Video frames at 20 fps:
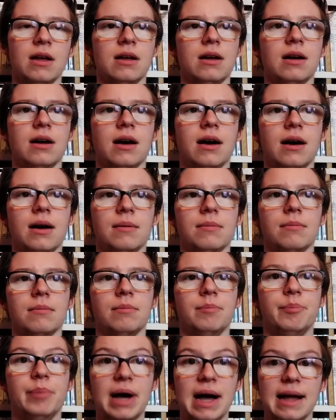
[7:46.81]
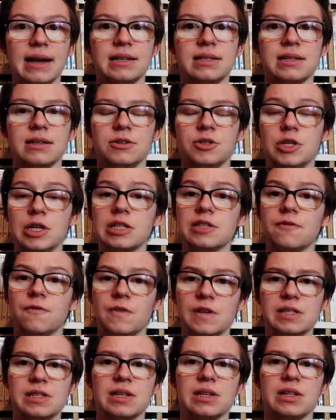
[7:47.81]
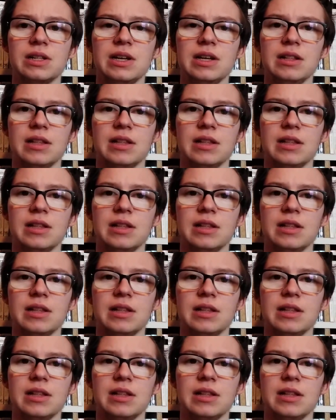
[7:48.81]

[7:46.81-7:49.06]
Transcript: But just physically,